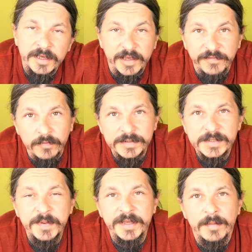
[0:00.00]
If I would
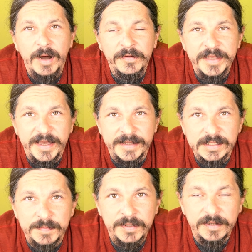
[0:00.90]
speak about the
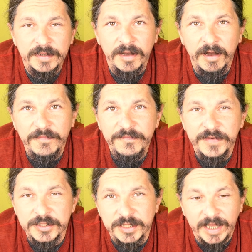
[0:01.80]
asp, a
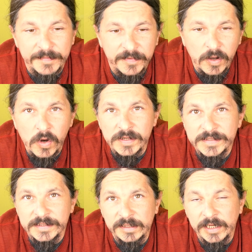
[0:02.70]
fish that I'm
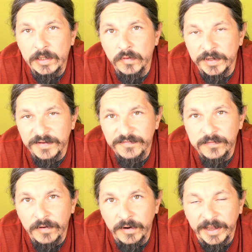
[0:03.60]
constantly looking
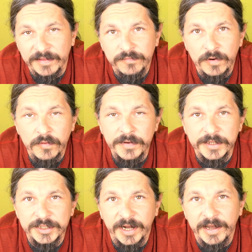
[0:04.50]
for and for
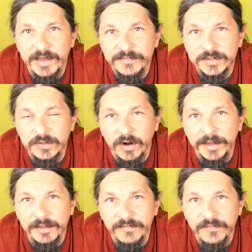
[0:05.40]
which I have
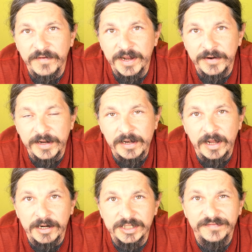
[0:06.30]
tried a very
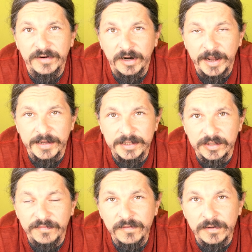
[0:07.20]
large
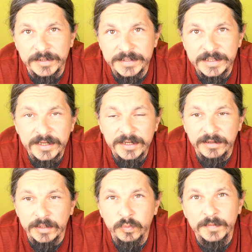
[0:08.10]
variety of lures,
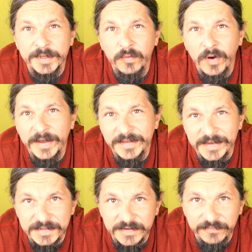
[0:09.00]
it would be quite
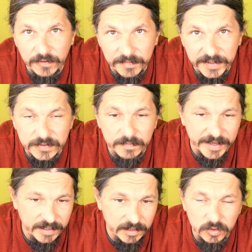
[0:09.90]
easy for me to
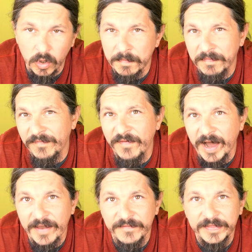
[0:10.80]
make a top
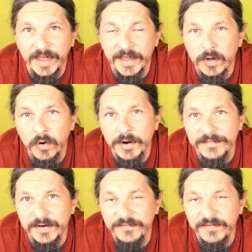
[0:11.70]
5, 10 or
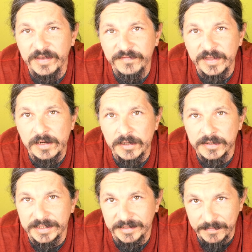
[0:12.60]
even 15
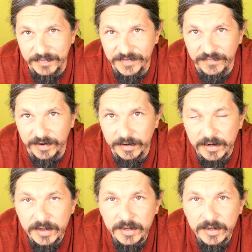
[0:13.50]
lures that I prefer